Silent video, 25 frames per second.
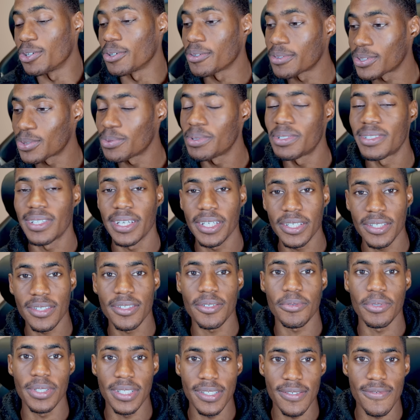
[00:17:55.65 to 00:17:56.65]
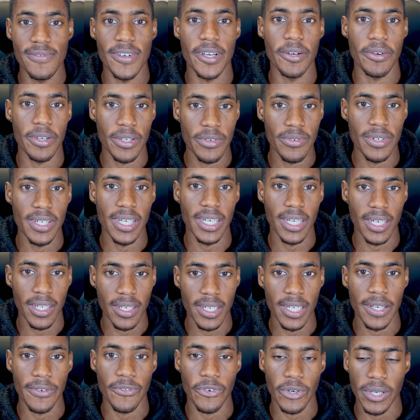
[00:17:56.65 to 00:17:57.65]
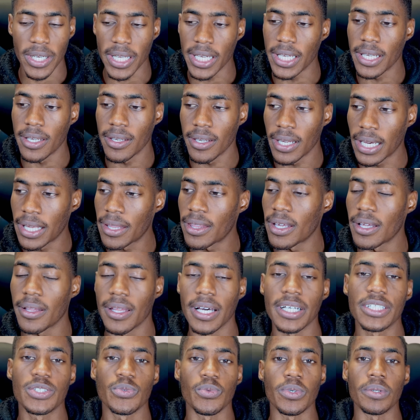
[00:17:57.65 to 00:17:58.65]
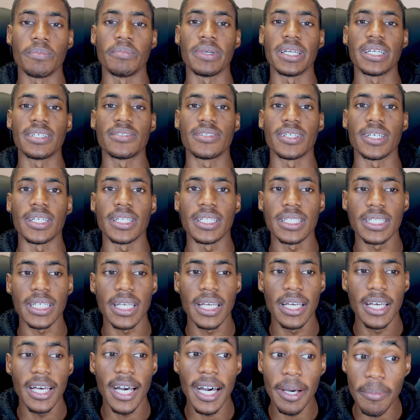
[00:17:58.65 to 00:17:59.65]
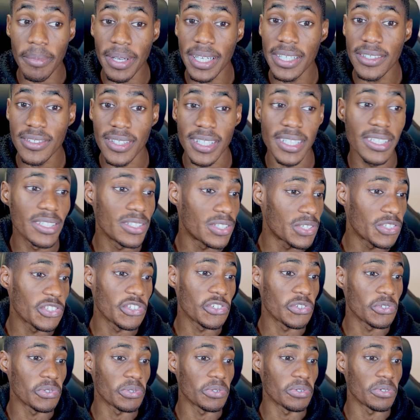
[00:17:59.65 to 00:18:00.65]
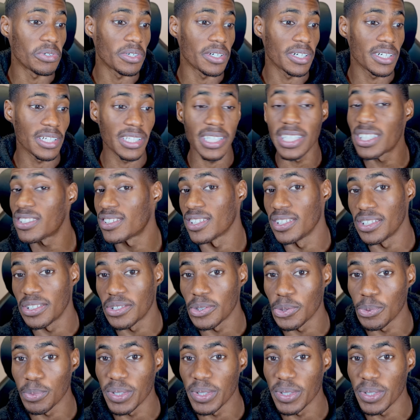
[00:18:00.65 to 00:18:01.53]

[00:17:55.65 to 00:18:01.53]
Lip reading: Swiss history is very unique and different, and I think that's what makes it amazing to listen to,